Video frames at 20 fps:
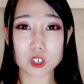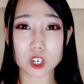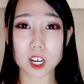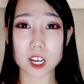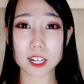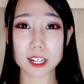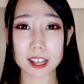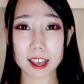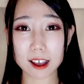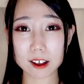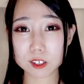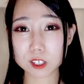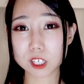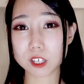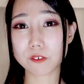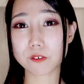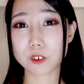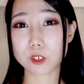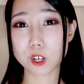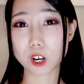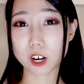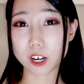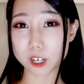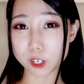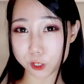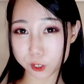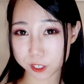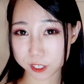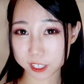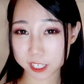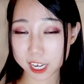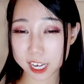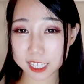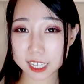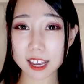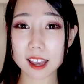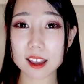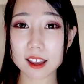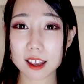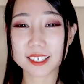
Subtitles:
Check it out if you are interested.